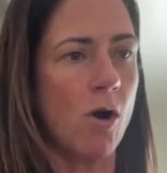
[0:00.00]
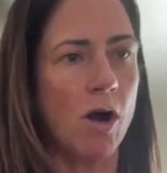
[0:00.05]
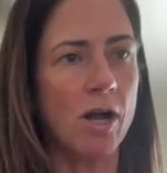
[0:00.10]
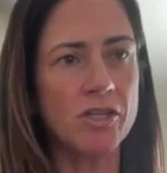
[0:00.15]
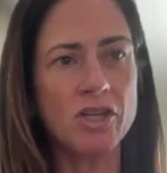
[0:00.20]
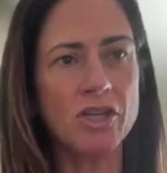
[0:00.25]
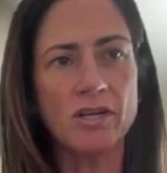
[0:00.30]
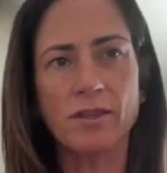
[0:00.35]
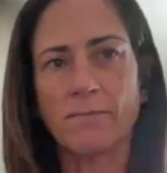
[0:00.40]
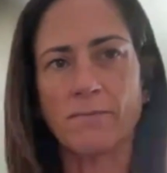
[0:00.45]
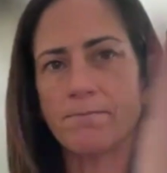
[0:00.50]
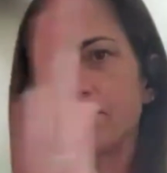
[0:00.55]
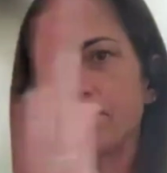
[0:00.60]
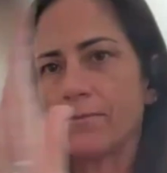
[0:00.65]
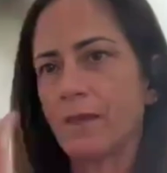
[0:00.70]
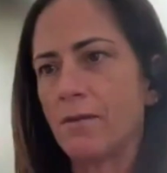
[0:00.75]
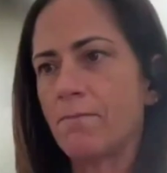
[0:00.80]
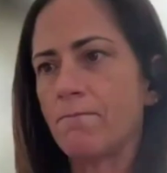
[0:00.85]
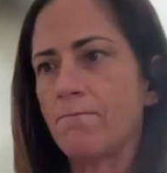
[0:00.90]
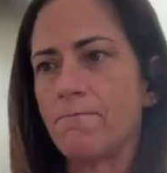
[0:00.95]
watching
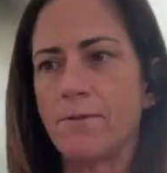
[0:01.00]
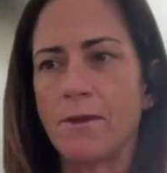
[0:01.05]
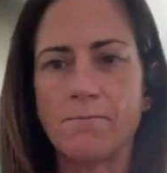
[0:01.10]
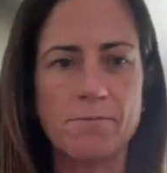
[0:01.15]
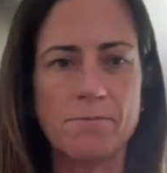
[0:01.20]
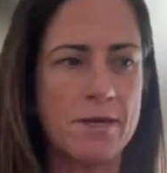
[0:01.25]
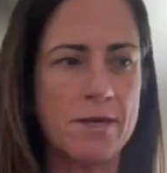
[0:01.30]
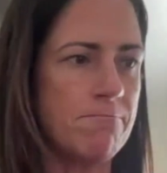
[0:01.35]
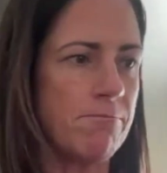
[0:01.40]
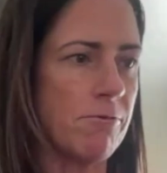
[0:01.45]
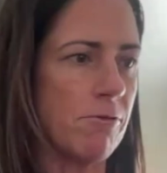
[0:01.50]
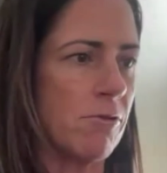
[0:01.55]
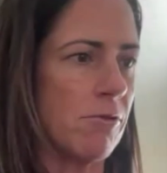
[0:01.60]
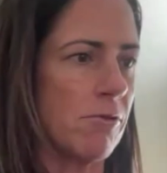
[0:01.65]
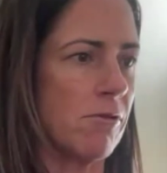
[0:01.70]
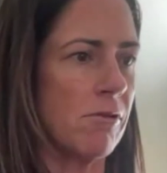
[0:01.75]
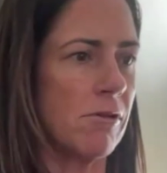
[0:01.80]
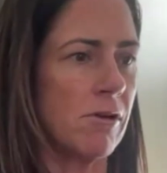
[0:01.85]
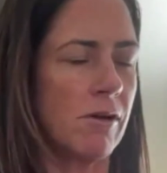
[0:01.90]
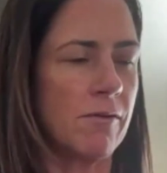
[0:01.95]
the
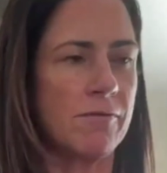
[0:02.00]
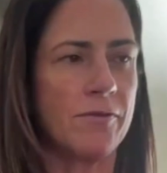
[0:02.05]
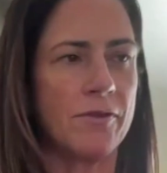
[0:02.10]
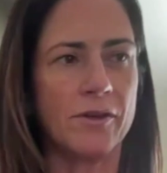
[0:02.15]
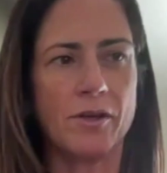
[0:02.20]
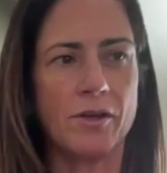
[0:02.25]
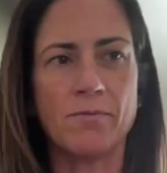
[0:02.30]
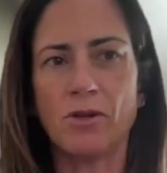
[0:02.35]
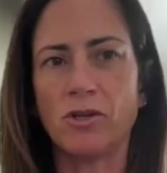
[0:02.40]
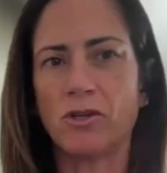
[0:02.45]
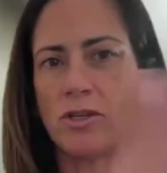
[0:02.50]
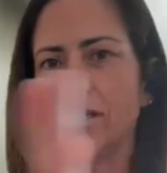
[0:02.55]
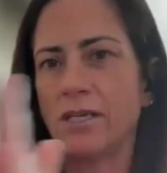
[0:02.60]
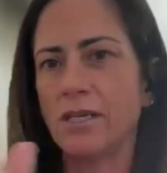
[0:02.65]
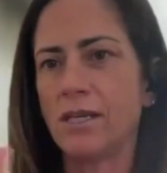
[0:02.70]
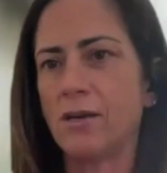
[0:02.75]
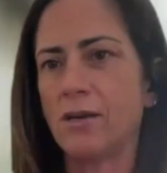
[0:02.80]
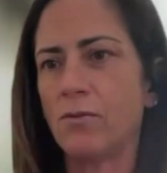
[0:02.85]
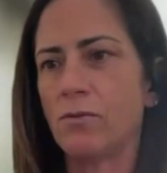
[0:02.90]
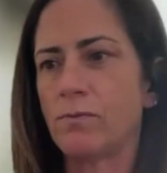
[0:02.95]
people of the
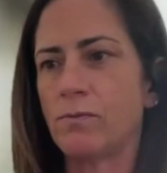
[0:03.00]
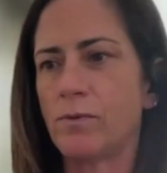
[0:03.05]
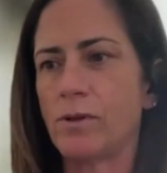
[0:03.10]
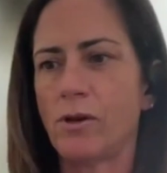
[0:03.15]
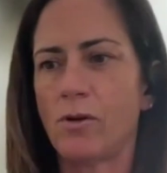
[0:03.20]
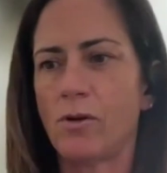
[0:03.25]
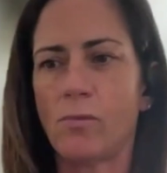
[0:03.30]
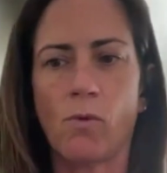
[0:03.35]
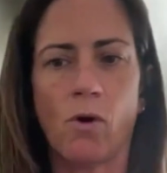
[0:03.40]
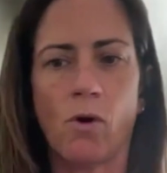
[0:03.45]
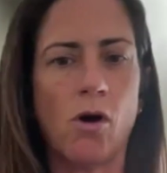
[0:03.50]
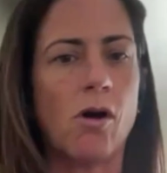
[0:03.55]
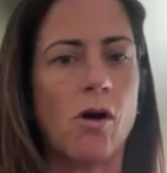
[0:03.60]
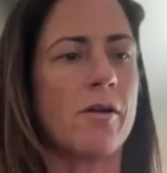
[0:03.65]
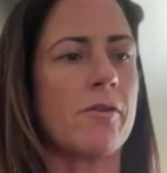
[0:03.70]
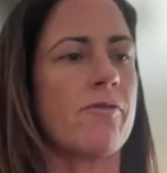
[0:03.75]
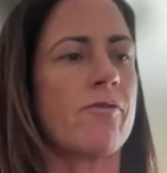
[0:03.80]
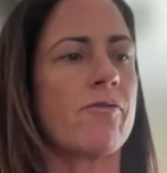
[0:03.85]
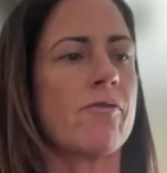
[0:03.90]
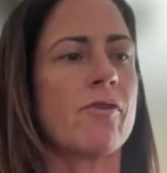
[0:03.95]
community,
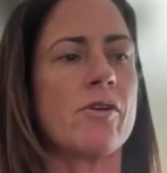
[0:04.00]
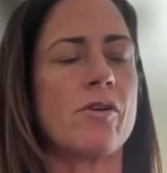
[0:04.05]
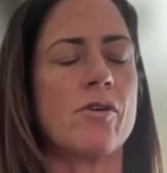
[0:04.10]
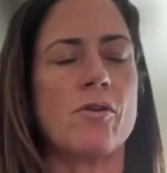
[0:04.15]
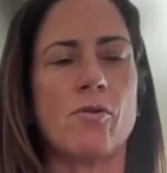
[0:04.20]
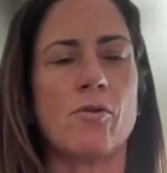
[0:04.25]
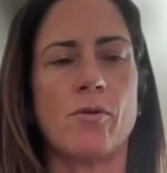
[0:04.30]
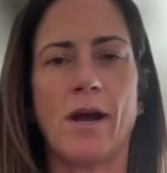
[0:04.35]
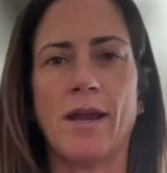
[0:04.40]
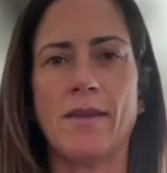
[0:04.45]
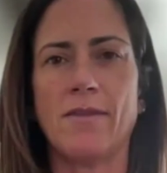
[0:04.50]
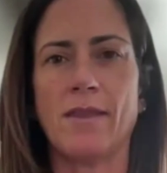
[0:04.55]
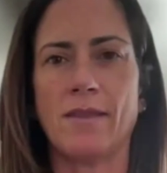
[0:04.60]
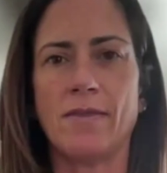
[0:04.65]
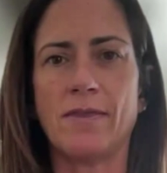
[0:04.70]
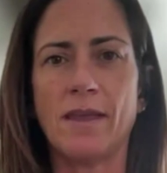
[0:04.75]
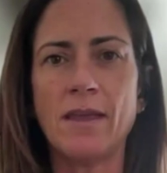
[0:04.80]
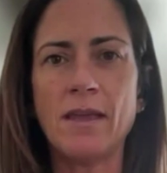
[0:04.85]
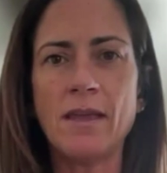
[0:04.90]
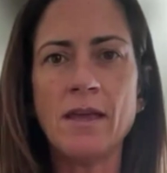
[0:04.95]
walk through, and
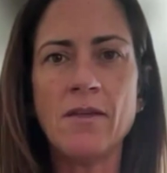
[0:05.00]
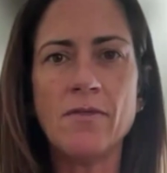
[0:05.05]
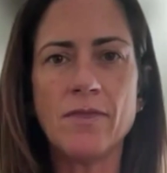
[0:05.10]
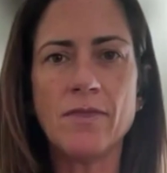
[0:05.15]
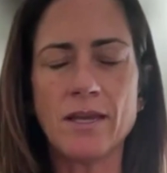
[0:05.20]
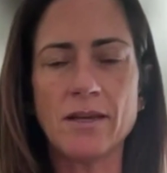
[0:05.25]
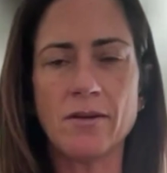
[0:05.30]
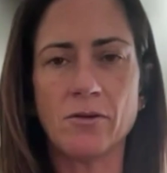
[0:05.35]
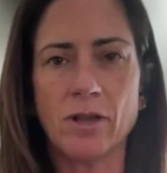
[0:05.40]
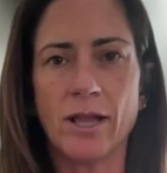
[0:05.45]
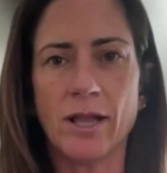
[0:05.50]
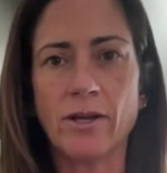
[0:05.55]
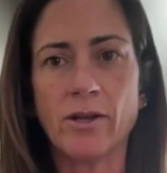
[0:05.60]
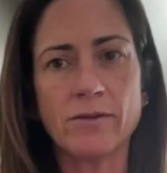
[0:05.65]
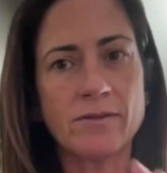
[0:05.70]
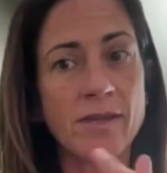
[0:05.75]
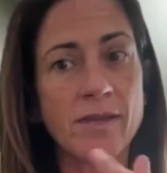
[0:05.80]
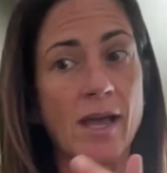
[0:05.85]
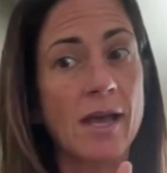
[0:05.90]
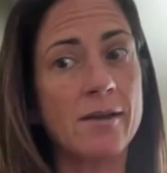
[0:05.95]
then they are like,
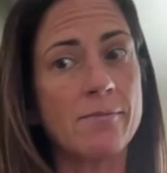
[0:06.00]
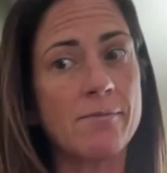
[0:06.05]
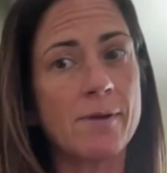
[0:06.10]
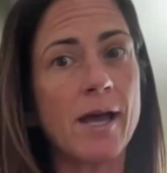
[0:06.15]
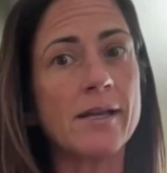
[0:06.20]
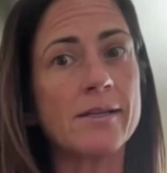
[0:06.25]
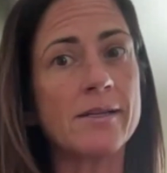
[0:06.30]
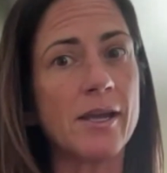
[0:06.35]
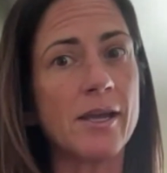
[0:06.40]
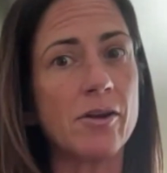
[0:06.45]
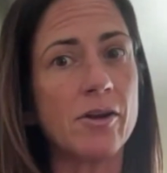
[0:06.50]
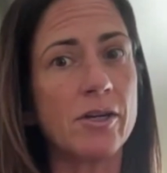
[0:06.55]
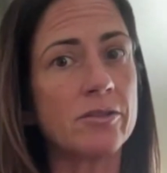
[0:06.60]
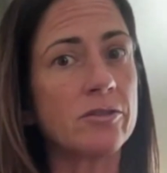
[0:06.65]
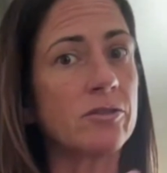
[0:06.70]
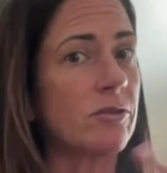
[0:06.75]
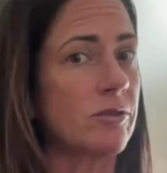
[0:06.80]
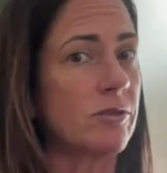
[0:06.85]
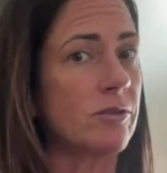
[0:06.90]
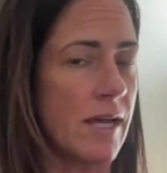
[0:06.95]
is that a bad
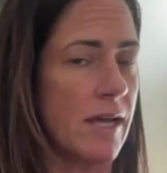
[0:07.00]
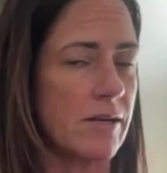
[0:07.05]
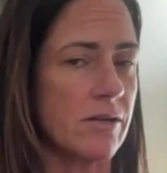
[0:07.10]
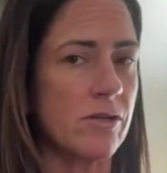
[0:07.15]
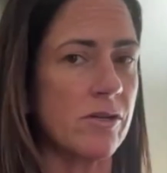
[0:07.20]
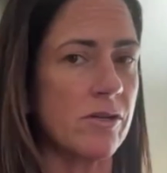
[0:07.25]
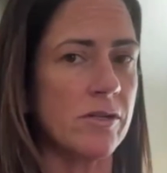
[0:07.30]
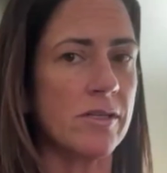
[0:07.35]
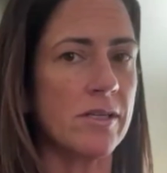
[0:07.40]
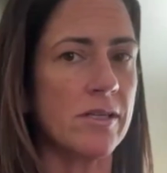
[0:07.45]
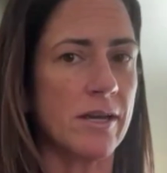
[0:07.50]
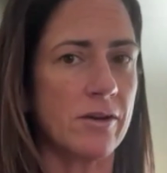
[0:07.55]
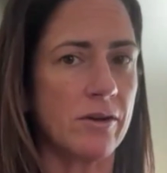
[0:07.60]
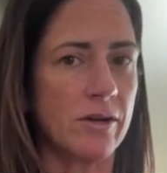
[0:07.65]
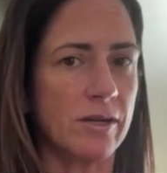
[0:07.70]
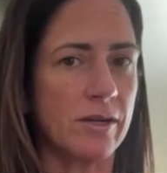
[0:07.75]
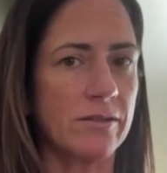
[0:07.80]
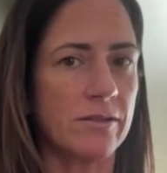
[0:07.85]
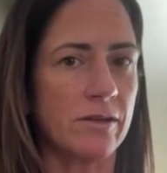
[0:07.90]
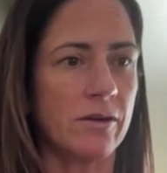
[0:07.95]
character or is that a good
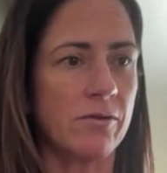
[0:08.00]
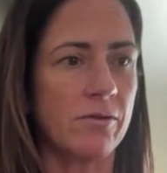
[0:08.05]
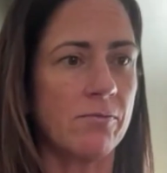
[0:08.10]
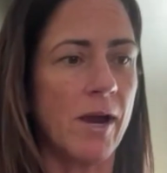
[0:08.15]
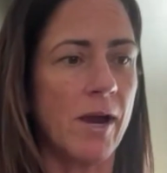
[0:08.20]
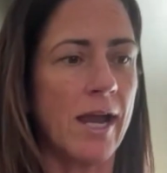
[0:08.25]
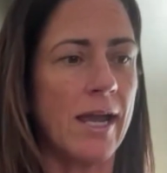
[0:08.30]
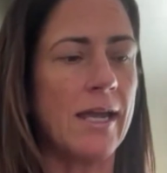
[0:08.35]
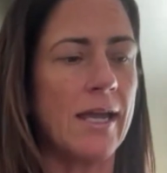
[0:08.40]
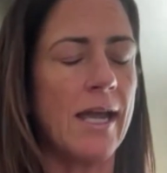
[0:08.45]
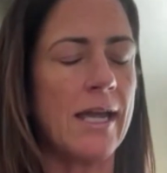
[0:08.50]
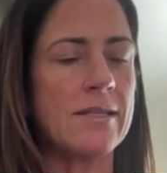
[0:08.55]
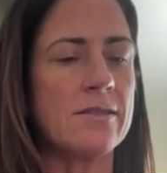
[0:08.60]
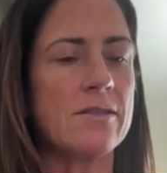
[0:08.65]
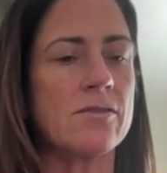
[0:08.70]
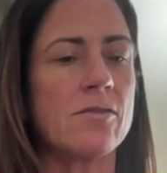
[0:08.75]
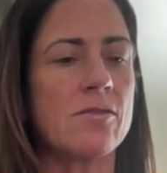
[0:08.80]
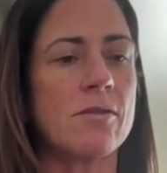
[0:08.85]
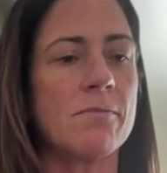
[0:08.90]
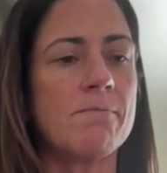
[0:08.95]
character? Right.
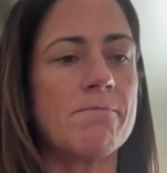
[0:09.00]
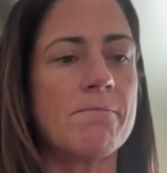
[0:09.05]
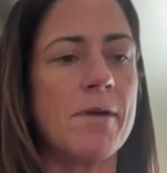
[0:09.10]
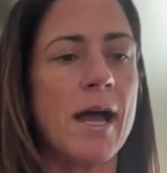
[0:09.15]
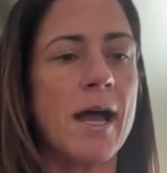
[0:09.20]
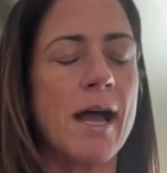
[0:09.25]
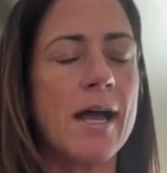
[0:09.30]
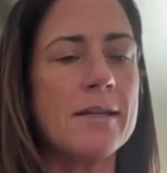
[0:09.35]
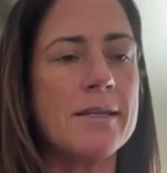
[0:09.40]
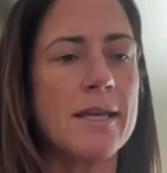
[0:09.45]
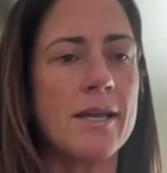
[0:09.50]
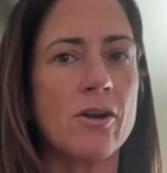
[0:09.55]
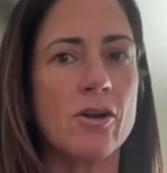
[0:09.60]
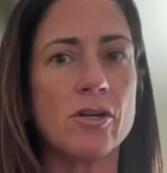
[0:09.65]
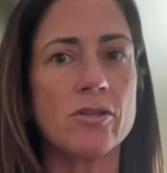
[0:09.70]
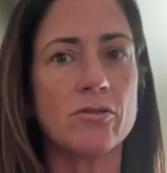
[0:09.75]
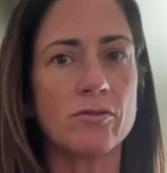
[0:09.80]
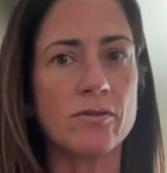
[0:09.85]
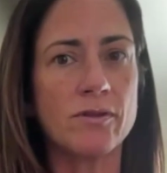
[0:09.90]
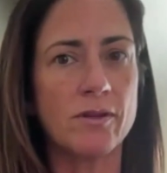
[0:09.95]
And so the bad
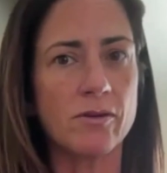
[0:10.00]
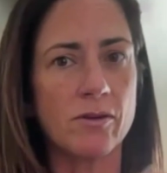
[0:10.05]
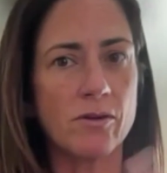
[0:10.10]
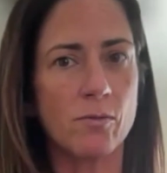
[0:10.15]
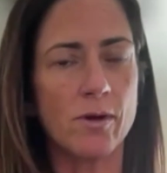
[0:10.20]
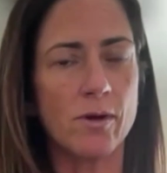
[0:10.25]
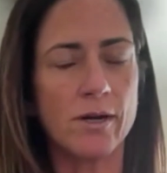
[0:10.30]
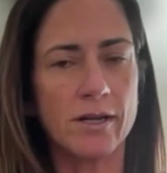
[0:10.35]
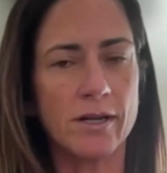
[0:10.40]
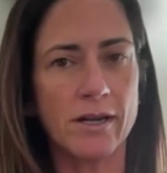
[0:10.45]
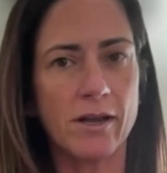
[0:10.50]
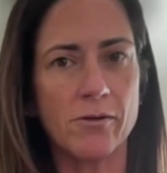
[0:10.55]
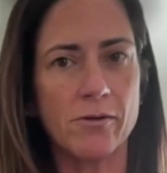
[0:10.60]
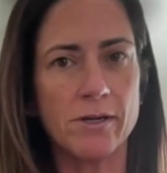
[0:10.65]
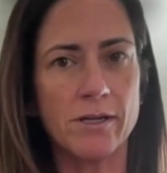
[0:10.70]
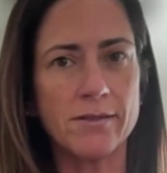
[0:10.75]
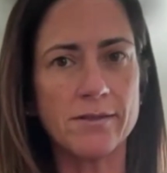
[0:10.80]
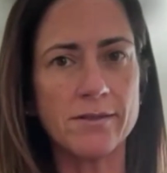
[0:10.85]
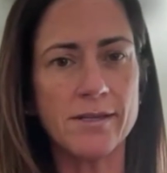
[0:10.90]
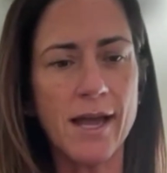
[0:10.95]
characters, they're going to want to go
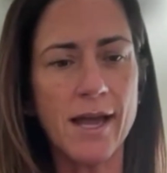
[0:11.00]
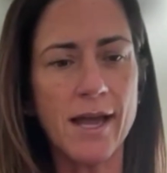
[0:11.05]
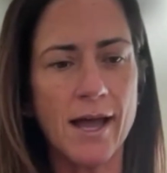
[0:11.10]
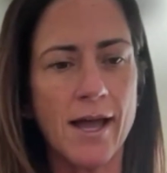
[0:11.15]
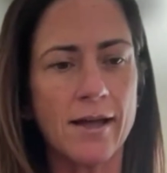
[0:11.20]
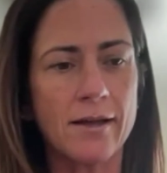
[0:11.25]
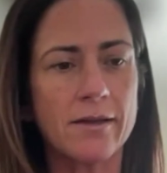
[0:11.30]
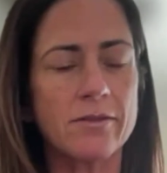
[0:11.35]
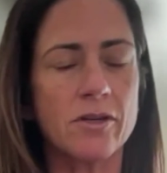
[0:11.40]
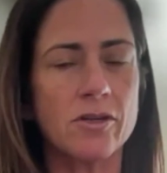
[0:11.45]
and attack.